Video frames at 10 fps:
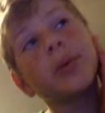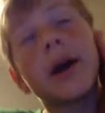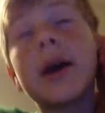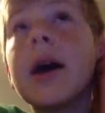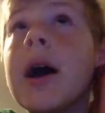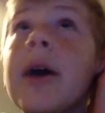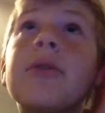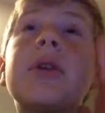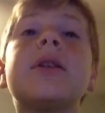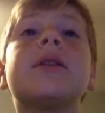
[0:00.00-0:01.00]
might have
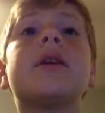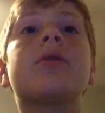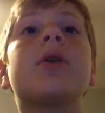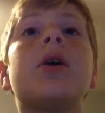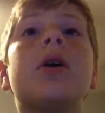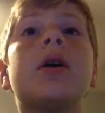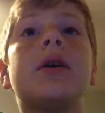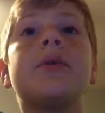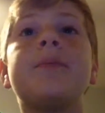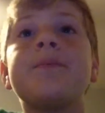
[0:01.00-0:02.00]
seen this
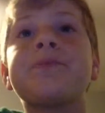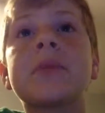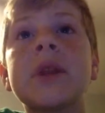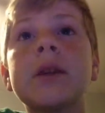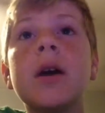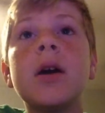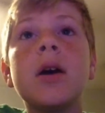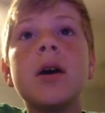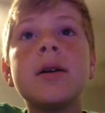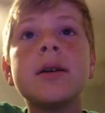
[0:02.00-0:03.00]
on
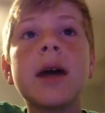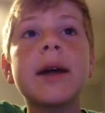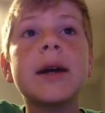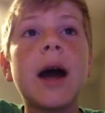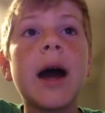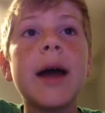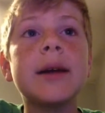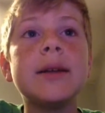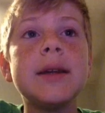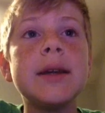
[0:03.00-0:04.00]
Niga Higa
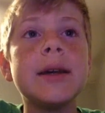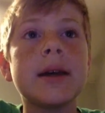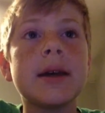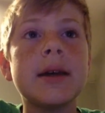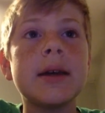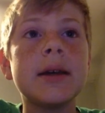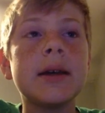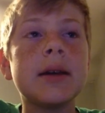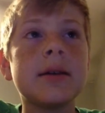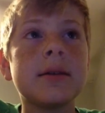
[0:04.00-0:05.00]
Niga
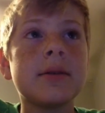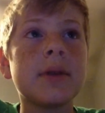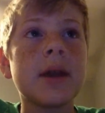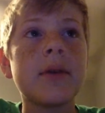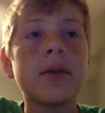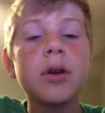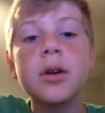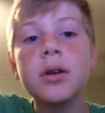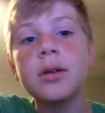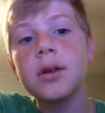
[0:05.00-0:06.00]
Higa
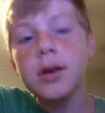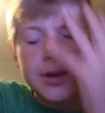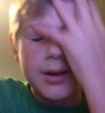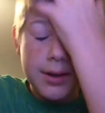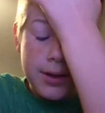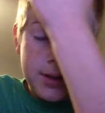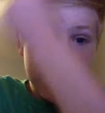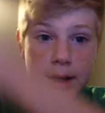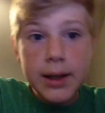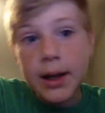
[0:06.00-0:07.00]
whatever, and
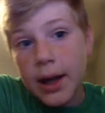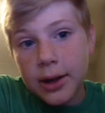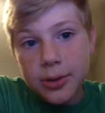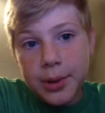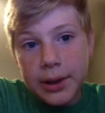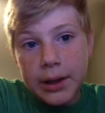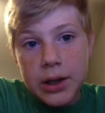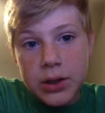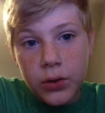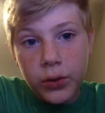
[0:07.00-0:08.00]
he did
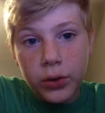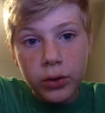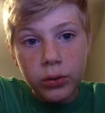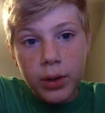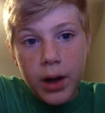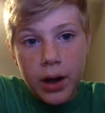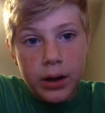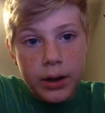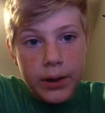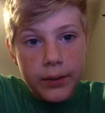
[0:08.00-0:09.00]
expectations versus
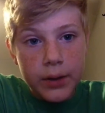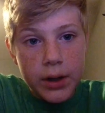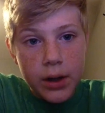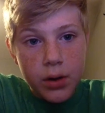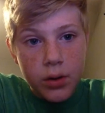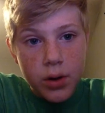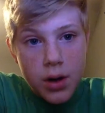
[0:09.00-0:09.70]
reality video,